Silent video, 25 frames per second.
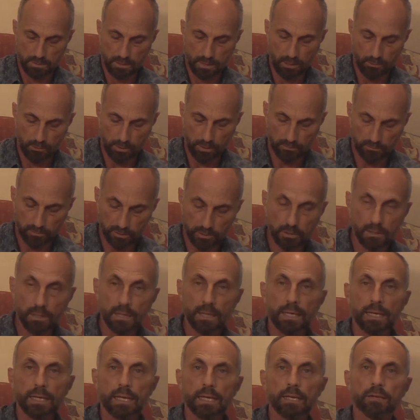However,
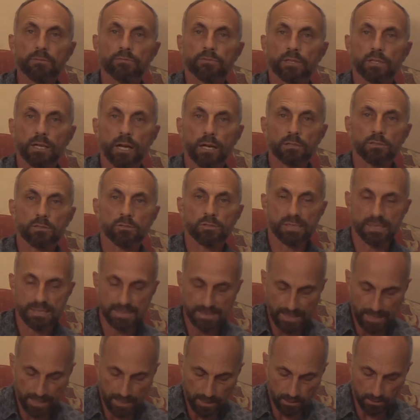if the doctor
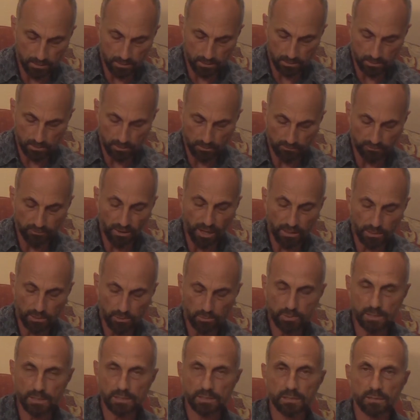
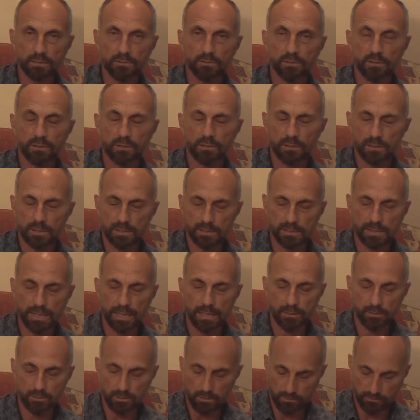followed the
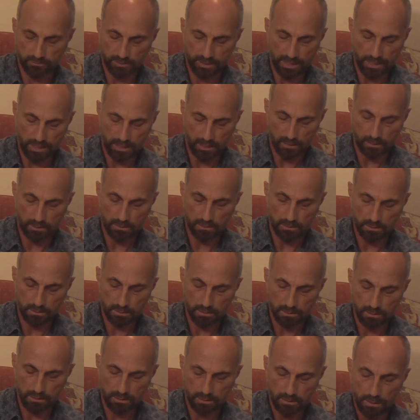standard of care,
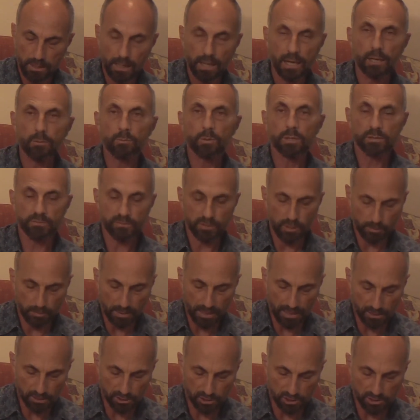and one of their
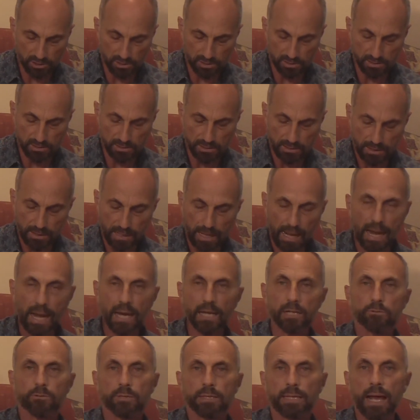patients
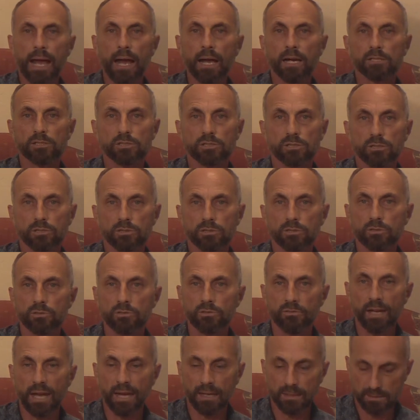had a reaction to
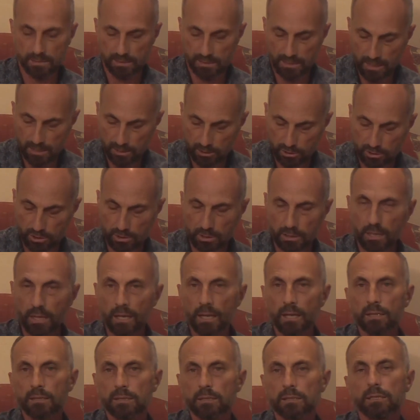a vaccination,
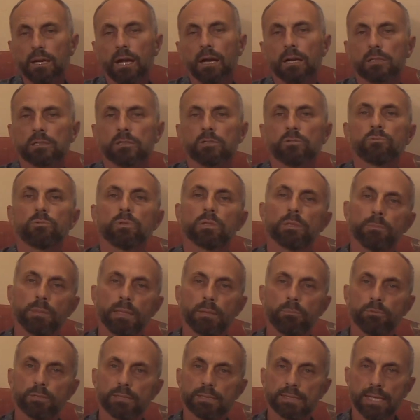the doctor would
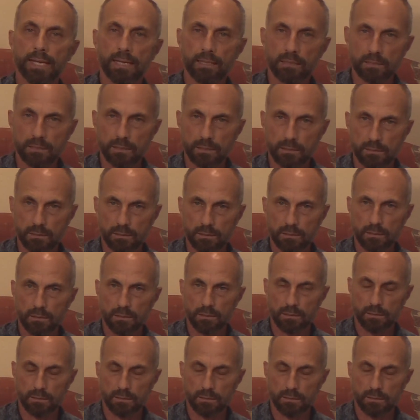be protected.